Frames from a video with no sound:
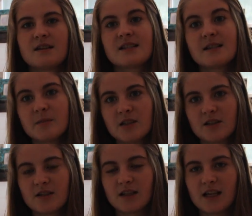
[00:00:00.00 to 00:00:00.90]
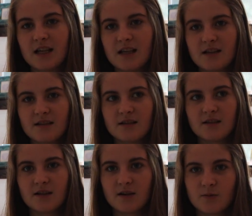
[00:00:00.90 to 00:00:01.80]
Similarly,
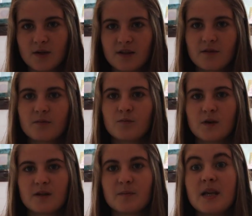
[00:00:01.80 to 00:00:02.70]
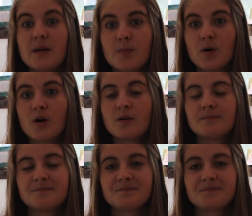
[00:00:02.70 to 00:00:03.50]
you know, with people,